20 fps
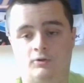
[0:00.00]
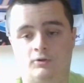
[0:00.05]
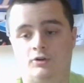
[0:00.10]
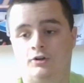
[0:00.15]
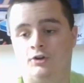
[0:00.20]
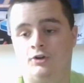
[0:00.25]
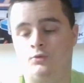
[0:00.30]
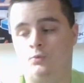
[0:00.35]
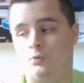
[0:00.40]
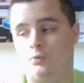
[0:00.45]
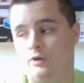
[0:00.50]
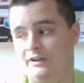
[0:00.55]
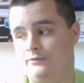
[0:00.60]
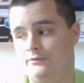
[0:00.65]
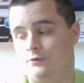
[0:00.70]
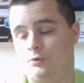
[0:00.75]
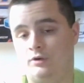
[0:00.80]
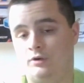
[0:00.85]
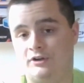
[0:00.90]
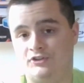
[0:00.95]
Good win
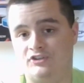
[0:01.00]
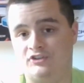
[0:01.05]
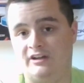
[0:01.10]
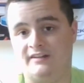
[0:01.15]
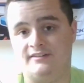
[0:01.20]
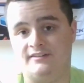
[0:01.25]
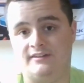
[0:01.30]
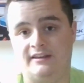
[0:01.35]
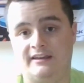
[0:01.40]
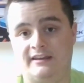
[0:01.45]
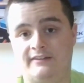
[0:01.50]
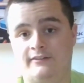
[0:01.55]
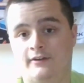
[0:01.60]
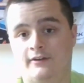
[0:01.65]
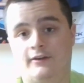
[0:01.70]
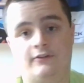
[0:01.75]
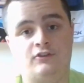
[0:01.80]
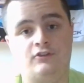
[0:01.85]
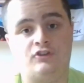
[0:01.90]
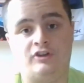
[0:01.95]
for Ross Chastain.
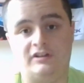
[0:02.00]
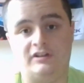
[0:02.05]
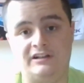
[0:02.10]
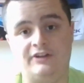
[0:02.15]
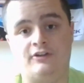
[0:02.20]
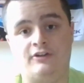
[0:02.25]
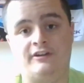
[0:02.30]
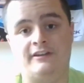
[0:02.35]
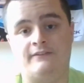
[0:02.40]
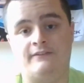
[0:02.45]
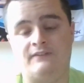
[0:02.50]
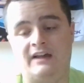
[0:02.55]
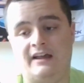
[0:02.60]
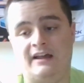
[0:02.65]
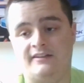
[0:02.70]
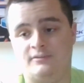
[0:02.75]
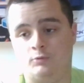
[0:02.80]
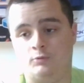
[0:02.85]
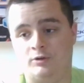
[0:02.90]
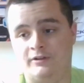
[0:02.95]
Clearly
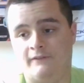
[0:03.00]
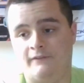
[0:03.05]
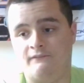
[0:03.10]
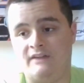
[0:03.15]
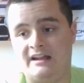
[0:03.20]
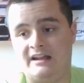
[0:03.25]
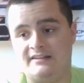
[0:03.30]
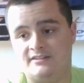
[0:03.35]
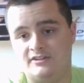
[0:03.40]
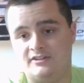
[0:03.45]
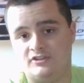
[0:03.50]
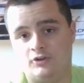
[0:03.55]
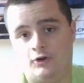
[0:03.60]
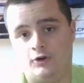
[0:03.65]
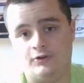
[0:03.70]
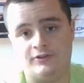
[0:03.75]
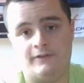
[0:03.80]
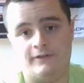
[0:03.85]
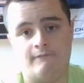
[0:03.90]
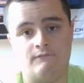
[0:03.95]
one of the fastest
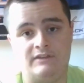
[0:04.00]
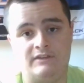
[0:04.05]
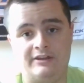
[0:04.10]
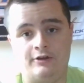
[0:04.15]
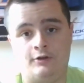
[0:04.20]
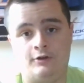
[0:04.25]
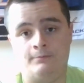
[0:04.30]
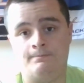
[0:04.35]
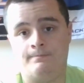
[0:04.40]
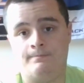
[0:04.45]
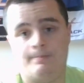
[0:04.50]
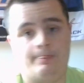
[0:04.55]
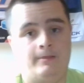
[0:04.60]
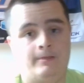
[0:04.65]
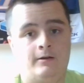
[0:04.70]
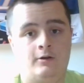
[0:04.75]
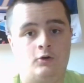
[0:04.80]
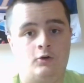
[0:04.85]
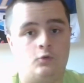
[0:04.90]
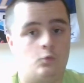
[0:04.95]
cars in the field.
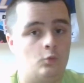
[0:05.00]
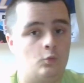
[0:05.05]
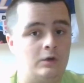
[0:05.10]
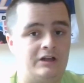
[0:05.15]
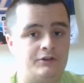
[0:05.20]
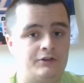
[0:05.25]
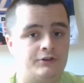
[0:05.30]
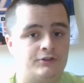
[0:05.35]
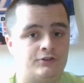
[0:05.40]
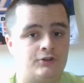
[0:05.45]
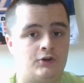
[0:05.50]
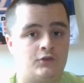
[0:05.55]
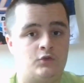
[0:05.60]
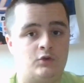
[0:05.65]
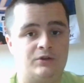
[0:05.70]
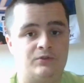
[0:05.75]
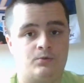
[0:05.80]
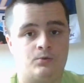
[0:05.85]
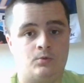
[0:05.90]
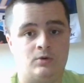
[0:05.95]
Well deserved
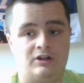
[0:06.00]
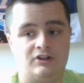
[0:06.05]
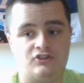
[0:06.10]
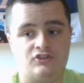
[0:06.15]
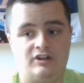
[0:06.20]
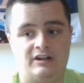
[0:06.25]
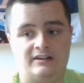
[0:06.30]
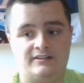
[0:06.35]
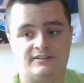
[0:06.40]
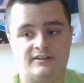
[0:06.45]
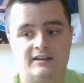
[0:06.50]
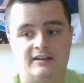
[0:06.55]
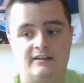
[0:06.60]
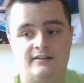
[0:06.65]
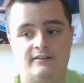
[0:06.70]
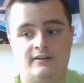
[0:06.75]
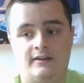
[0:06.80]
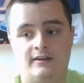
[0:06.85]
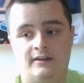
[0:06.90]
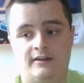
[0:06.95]
win for Ross Chastain.
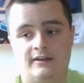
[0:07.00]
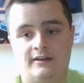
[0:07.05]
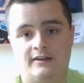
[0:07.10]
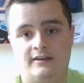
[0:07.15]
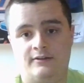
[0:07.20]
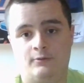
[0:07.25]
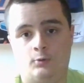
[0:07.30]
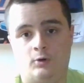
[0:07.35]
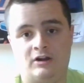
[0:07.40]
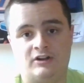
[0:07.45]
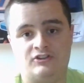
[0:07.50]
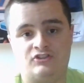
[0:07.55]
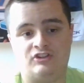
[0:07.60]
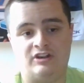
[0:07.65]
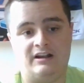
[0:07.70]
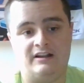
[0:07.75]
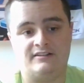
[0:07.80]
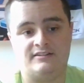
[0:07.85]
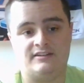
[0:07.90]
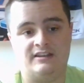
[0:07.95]
Ross
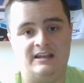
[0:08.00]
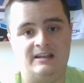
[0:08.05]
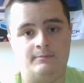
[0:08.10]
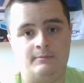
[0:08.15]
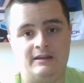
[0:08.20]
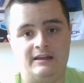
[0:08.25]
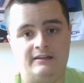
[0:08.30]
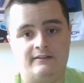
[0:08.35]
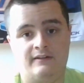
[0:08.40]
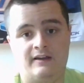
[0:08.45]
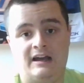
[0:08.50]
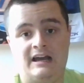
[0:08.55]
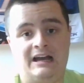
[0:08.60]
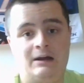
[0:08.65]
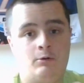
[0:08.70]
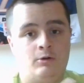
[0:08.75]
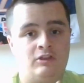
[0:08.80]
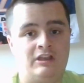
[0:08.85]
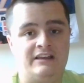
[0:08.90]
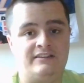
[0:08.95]
Chastain, man. I
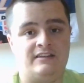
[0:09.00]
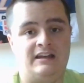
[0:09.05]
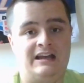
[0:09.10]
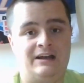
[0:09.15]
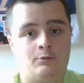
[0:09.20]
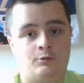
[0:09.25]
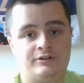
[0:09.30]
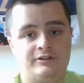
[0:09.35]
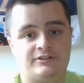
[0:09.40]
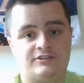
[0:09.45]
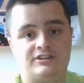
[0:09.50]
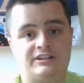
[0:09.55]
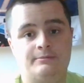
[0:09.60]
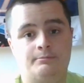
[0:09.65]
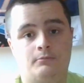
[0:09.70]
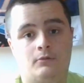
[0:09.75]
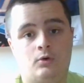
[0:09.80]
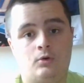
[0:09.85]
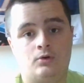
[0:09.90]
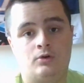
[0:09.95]
want to see
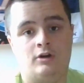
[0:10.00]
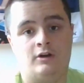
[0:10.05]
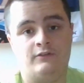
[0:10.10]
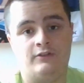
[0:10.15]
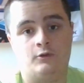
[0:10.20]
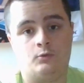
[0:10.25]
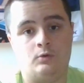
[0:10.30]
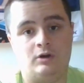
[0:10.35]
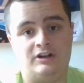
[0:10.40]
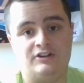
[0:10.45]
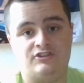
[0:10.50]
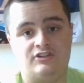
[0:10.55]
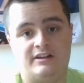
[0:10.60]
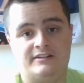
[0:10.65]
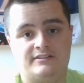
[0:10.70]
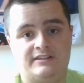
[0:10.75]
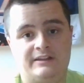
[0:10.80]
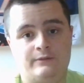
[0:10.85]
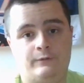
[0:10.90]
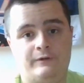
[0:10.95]
more of the Ross
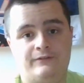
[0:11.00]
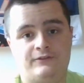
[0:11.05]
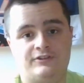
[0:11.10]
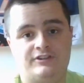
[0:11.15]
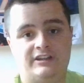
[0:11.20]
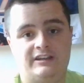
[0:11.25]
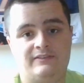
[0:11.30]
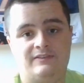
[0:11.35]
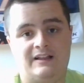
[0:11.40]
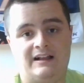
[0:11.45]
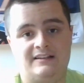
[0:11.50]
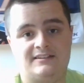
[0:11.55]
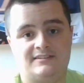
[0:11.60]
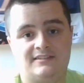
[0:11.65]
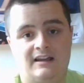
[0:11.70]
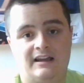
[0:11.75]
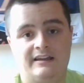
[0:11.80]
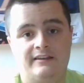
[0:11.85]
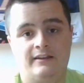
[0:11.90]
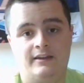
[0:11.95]
Chastain we've seen last
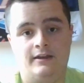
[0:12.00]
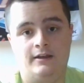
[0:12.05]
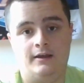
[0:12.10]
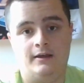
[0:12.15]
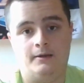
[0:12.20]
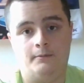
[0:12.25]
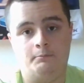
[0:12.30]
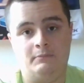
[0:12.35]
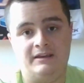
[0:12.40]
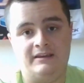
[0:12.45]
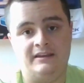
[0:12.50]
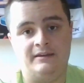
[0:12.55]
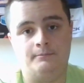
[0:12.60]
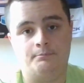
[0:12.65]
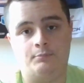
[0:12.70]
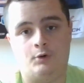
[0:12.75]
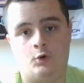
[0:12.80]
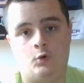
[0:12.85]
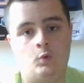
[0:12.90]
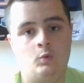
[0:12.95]
night. Making
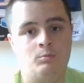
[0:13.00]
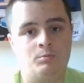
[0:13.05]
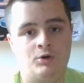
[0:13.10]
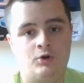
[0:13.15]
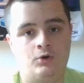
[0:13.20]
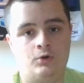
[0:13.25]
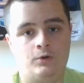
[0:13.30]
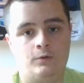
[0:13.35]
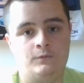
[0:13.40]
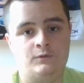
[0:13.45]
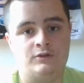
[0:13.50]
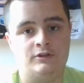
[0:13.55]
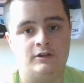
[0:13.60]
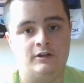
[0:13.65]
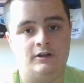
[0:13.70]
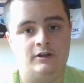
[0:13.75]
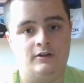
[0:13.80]
bold moves,